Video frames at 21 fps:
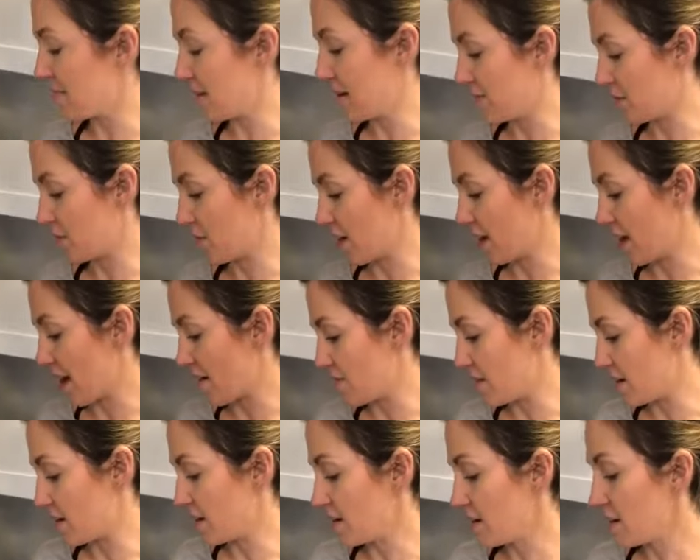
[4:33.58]
favorite thing
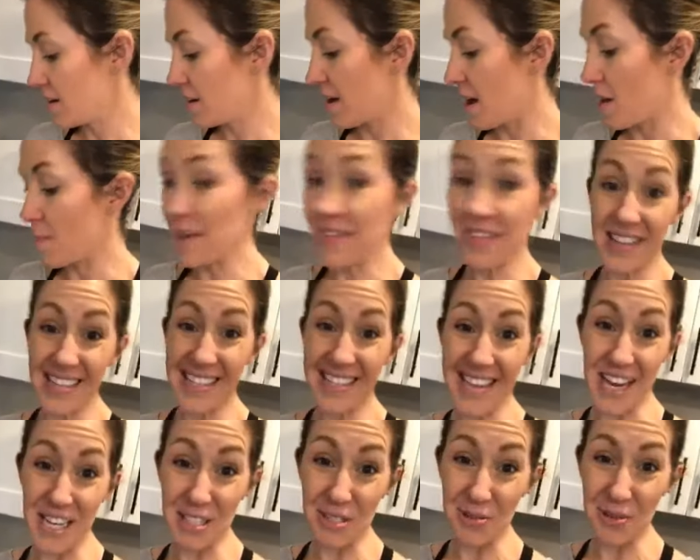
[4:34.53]
ever, um, and these
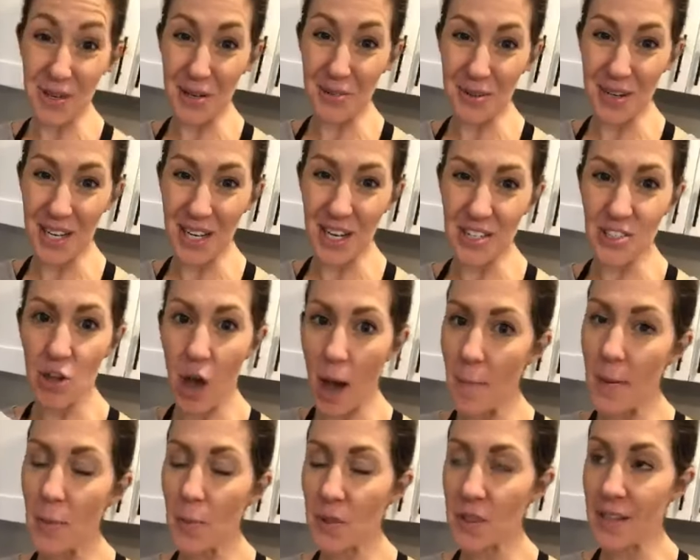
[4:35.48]
taste really, really good. So
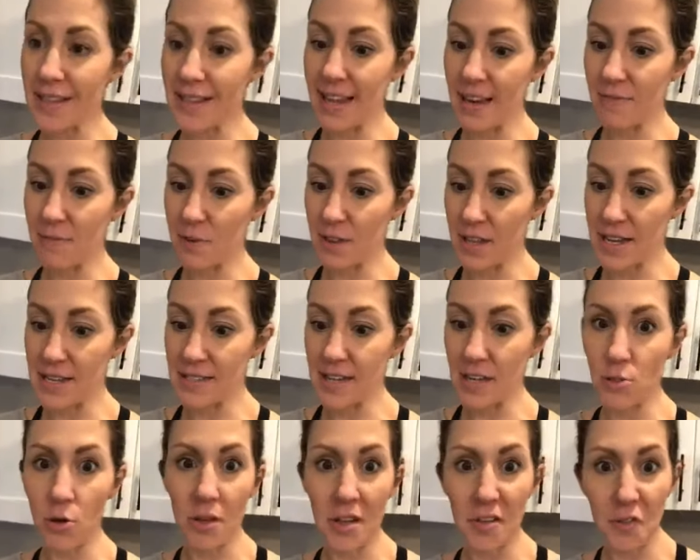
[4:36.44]
I'm gonna put the link for these.
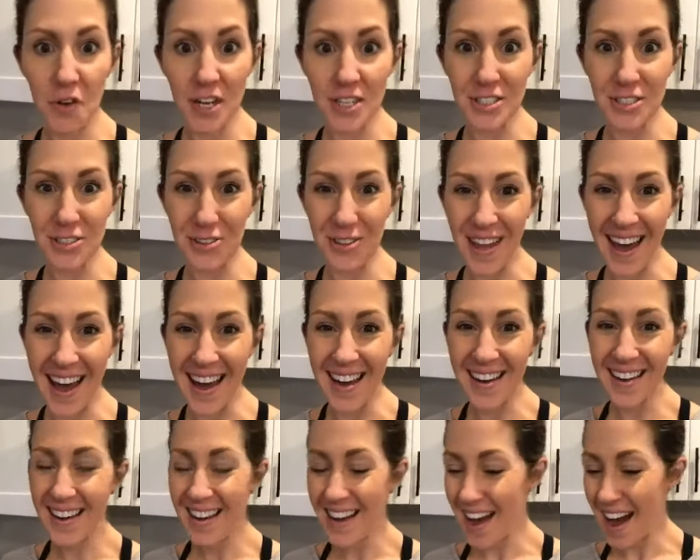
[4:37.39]
I totally forgot to do that,
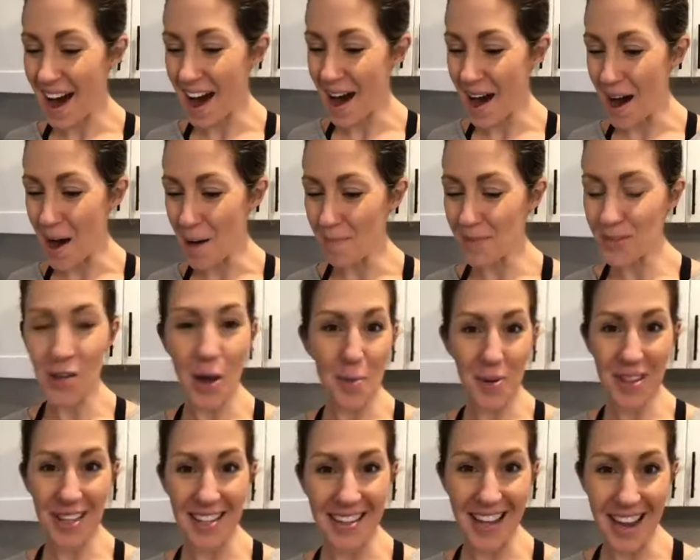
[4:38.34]
um, so I'll
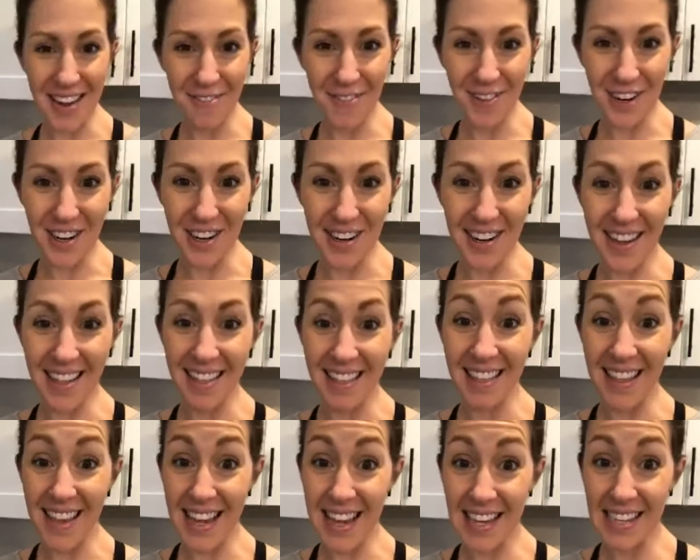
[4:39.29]
put the link for
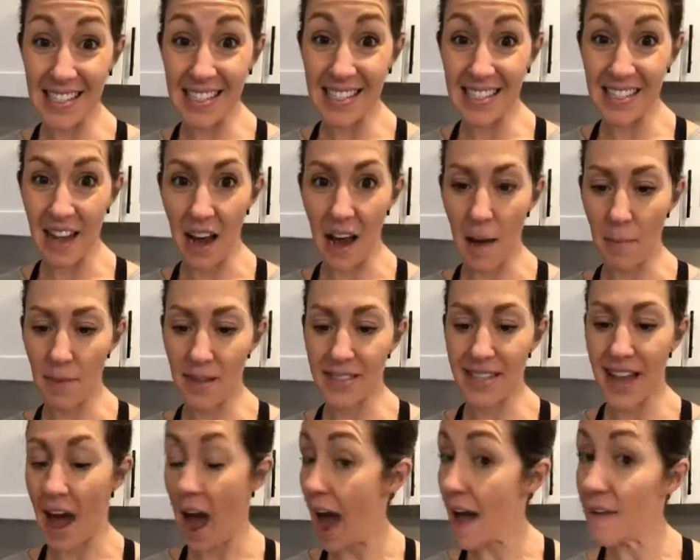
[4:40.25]
these because
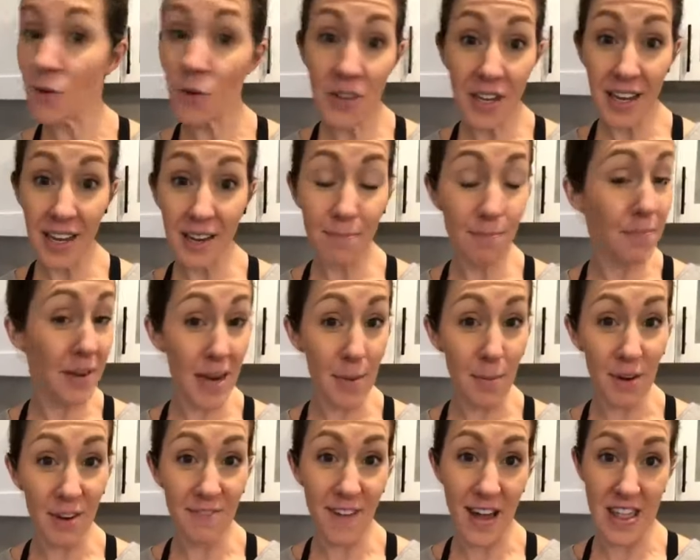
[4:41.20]
um, I've only been
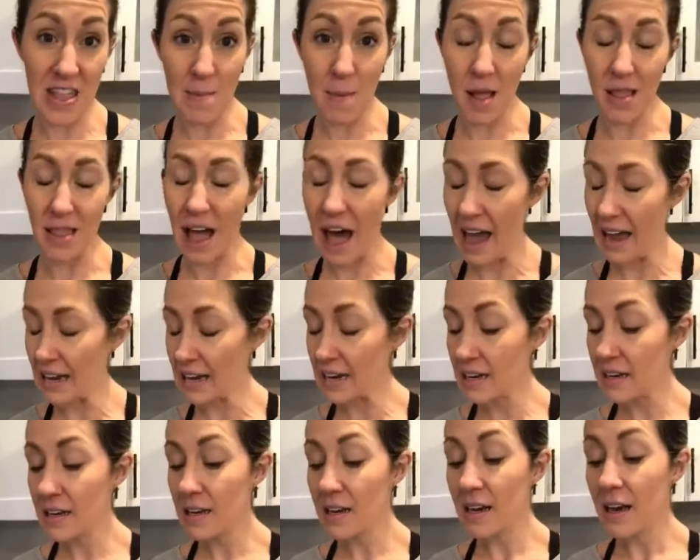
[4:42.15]
able to find them online,
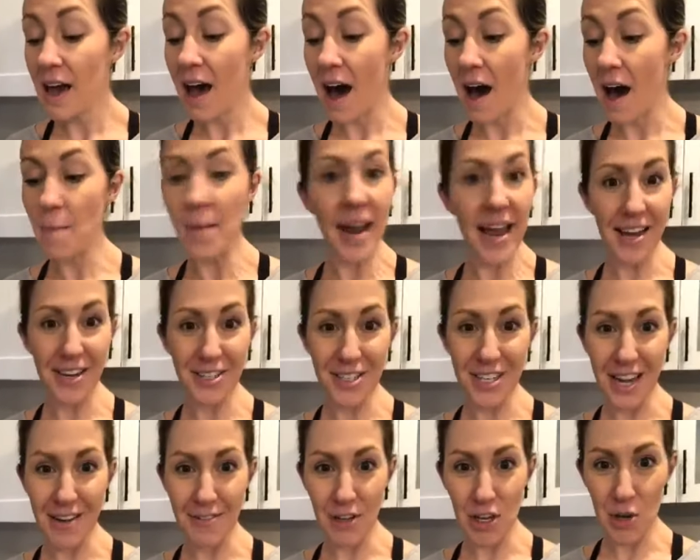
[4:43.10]
um, and I
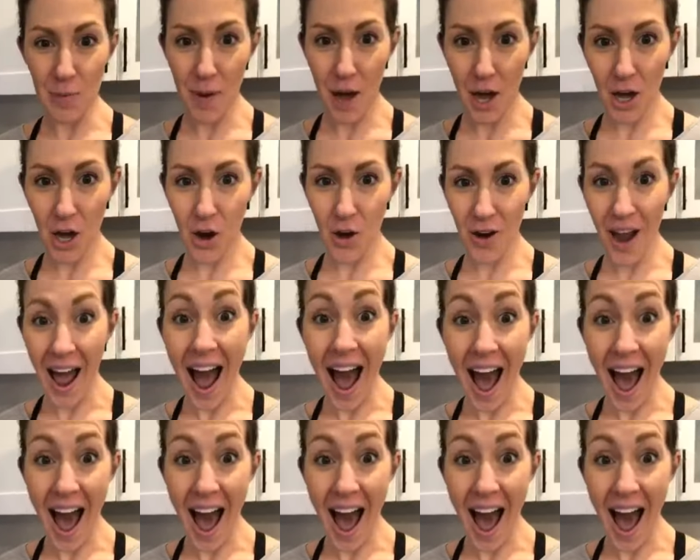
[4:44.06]
actually have a coupon code,